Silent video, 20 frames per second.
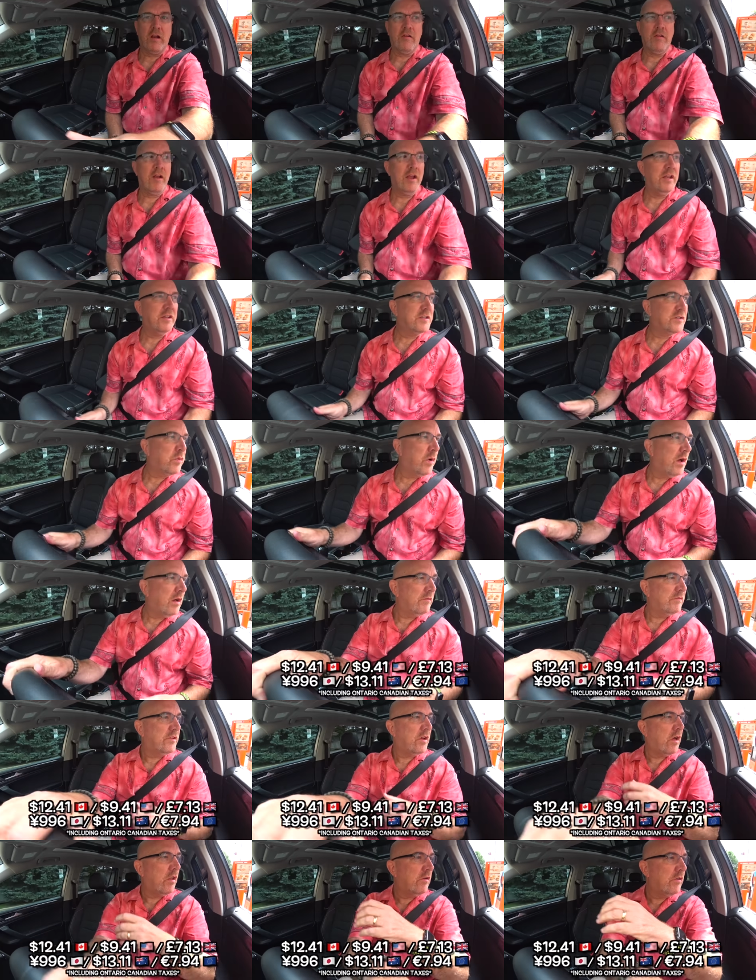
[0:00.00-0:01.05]
All right, twelve
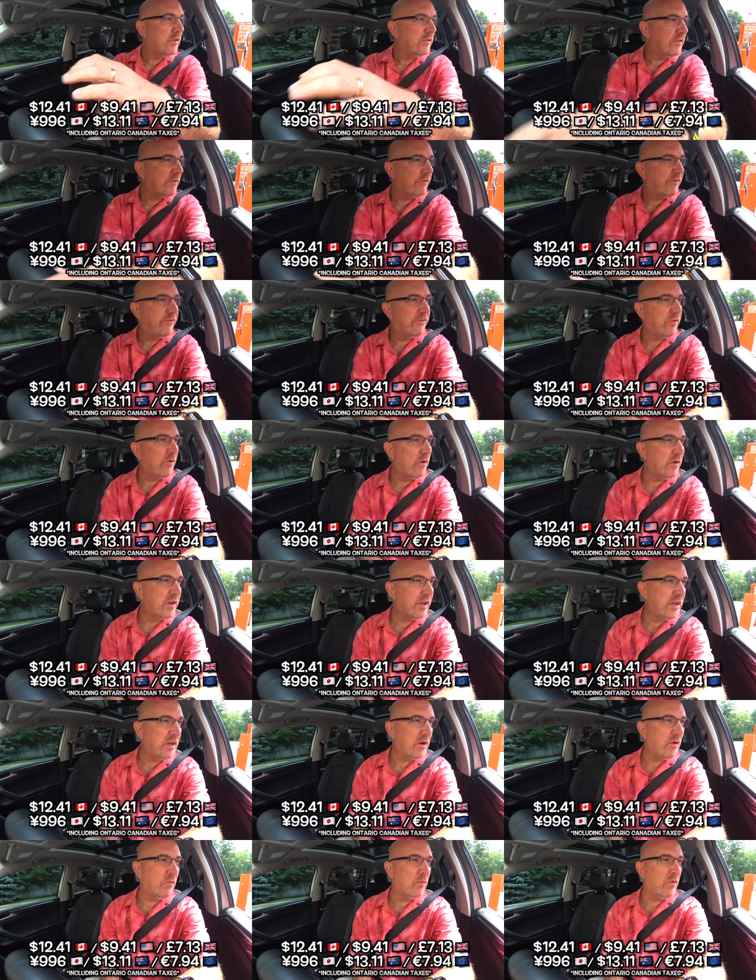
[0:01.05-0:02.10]
dollars and
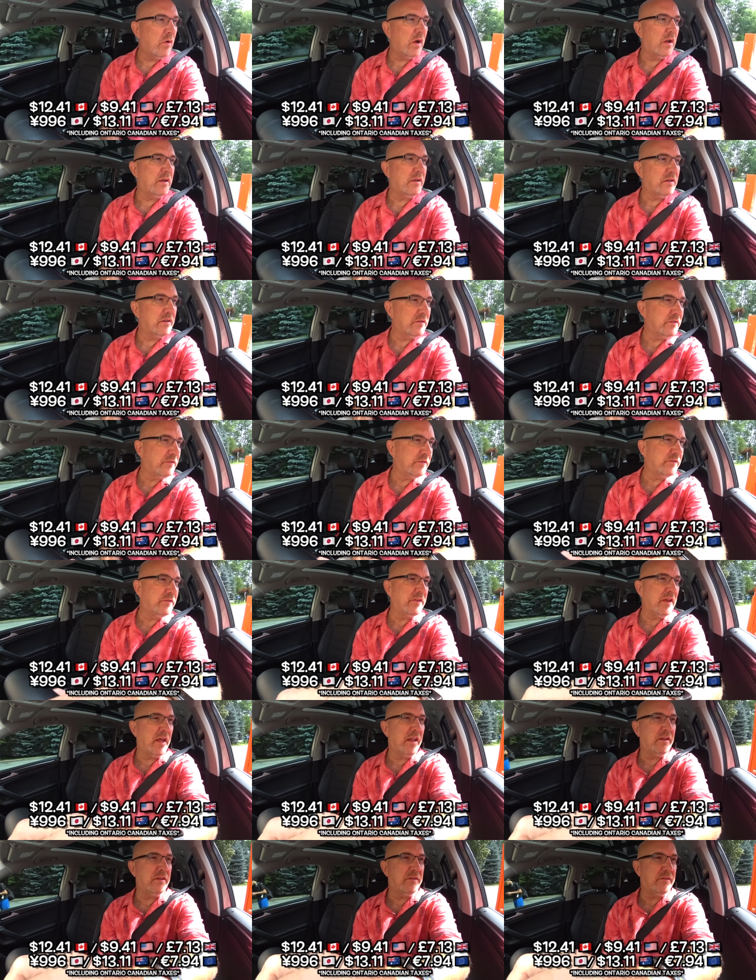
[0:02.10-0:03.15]
forty-one
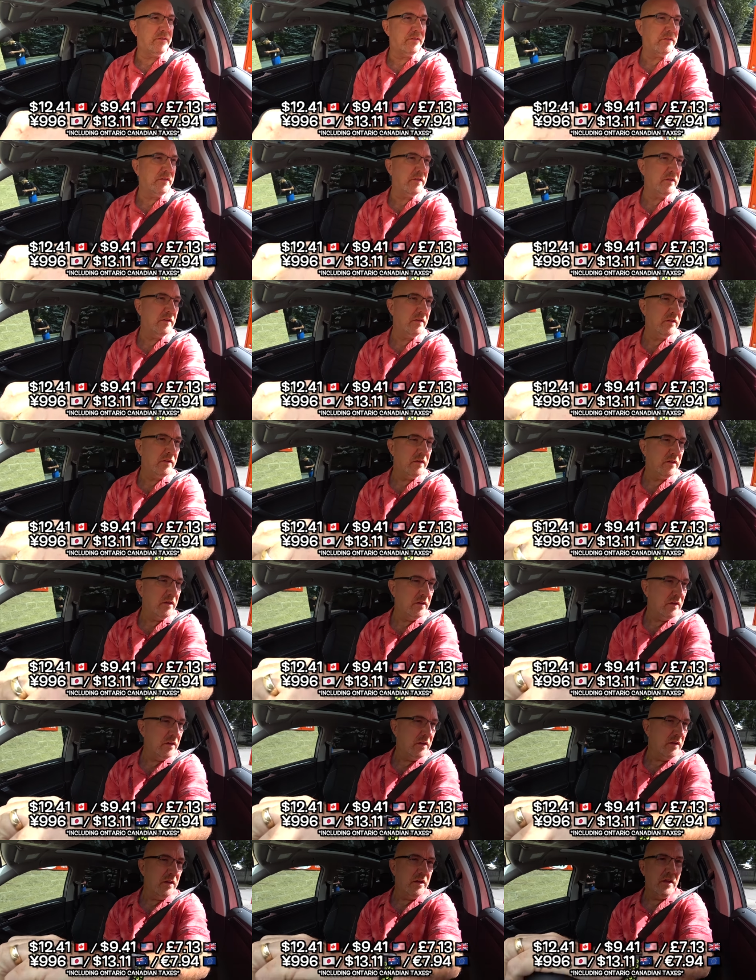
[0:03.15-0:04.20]
cents
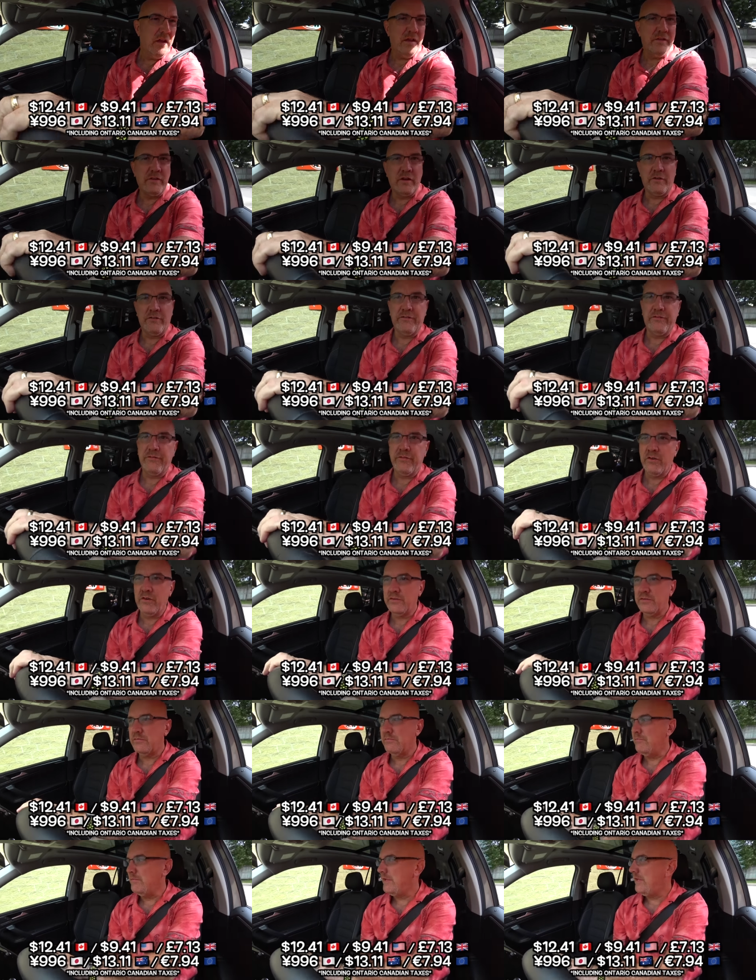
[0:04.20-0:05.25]
is our
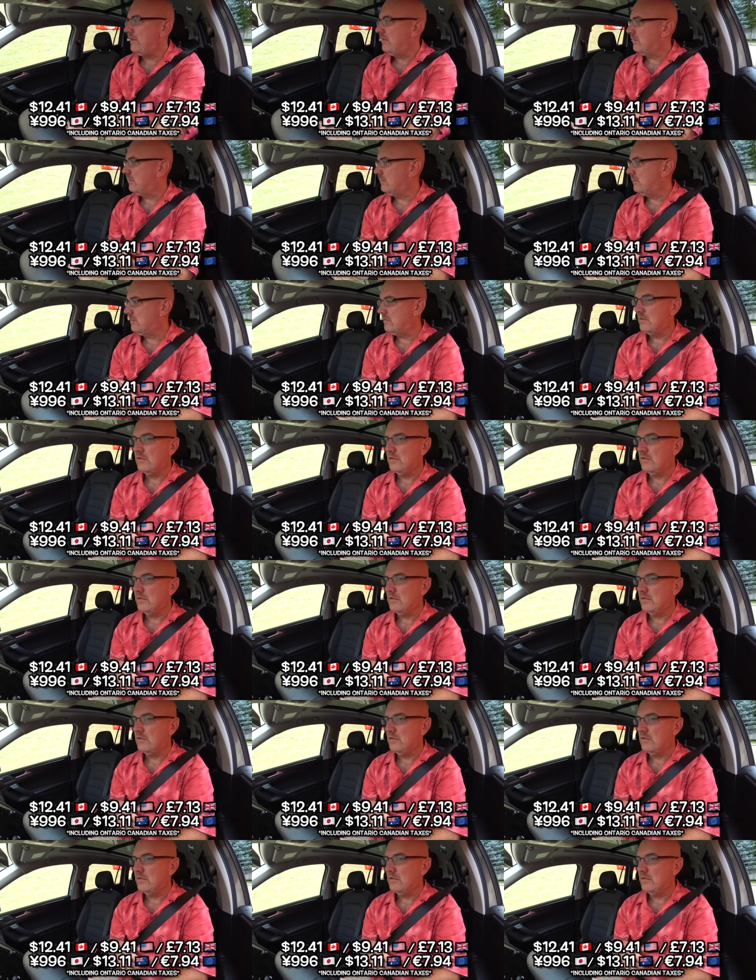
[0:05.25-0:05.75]
first meal